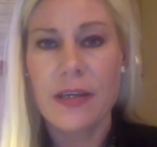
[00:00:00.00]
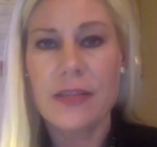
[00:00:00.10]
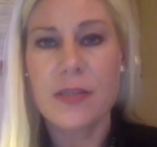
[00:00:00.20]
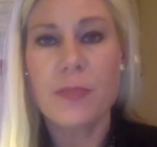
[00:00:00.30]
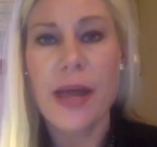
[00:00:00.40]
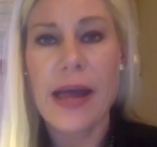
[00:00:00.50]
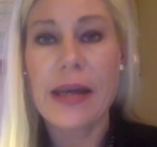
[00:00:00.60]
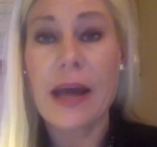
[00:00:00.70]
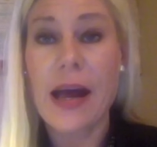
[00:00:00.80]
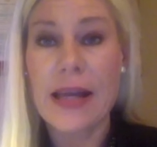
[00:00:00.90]
is a
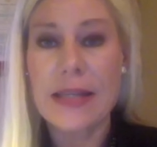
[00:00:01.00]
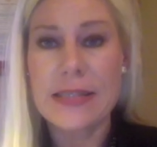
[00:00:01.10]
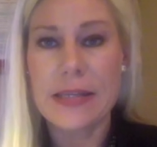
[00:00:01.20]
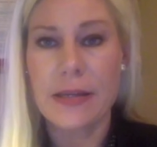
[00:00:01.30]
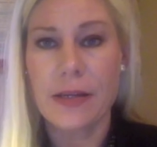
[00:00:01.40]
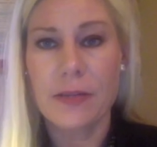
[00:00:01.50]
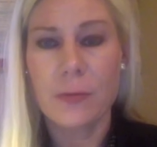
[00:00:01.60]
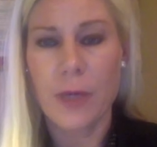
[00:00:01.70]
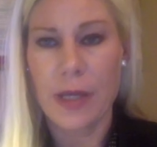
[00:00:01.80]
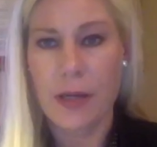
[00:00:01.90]
bad idea
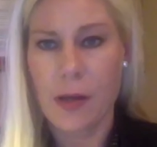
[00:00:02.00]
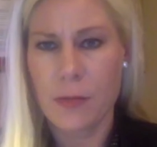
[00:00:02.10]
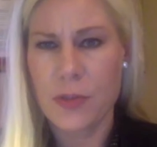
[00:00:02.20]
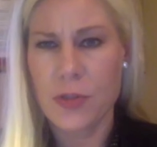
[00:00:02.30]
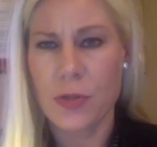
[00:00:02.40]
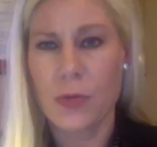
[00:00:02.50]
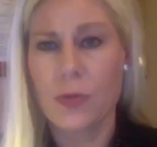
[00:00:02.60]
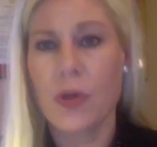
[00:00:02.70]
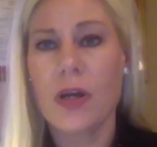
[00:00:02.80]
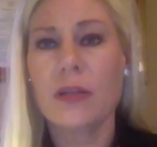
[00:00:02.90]
when it comes to
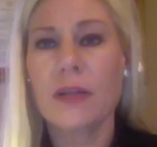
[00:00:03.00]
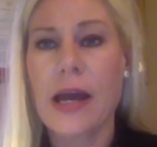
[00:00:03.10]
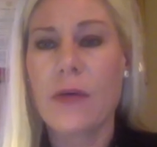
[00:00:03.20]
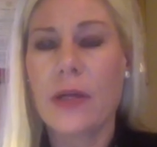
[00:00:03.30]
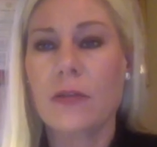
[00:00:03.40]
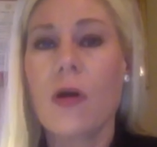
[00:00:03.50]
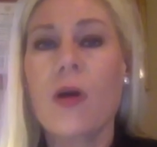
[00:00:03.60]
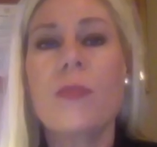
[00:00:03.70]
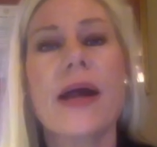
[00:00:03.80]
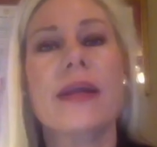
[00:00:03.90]
not allowing
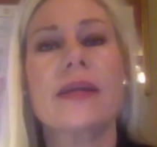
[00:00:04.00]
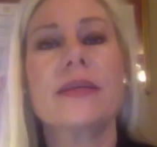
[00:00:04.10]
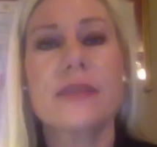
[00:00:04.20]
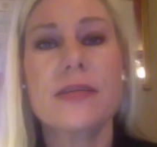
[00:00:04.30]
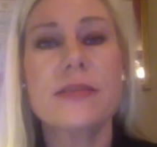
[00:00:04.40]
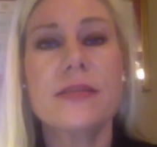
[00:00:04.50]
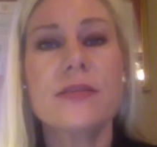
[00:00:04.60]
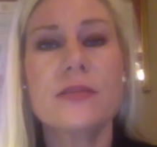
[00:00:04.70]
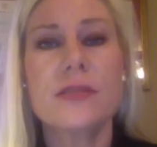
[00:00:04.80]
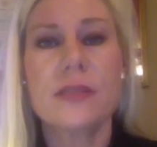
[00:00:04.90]
law-abiding
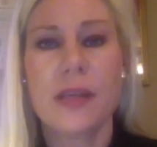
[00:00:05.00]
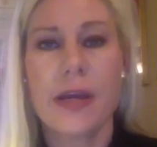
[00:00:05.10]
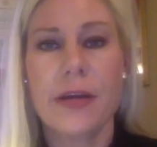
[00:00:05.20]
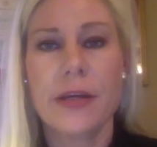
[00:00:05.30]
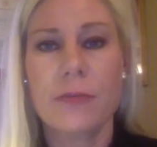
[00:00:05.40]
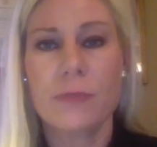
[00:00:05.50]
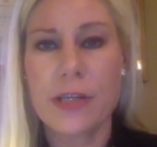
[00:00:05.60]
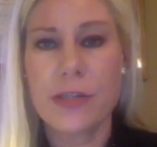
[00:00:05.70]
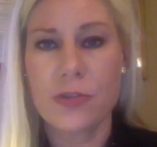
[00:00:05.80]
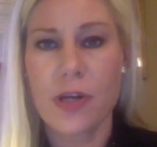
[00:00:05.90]
citizens to carry in
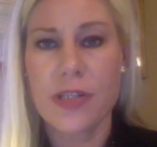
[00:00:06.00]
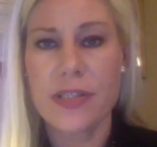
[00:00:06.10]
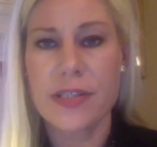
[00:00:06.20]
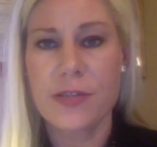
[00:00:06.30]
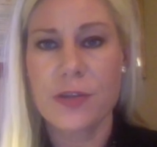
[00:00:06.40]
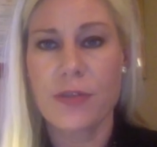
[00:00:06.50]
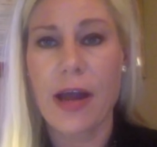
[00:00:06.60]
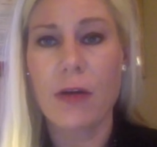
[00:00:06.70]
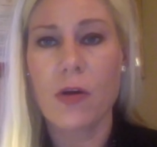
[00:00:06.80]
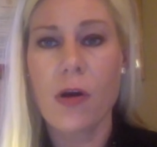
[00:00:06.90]
restaurants that serve
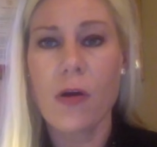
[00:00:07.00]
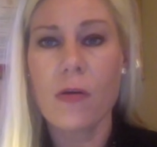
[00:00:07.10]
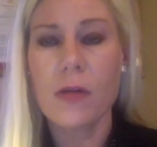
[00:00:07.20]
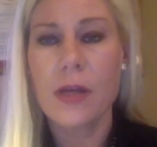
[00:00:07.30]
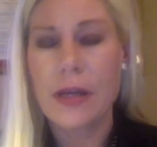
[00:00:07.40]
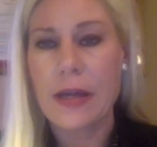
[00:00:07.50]
alcohol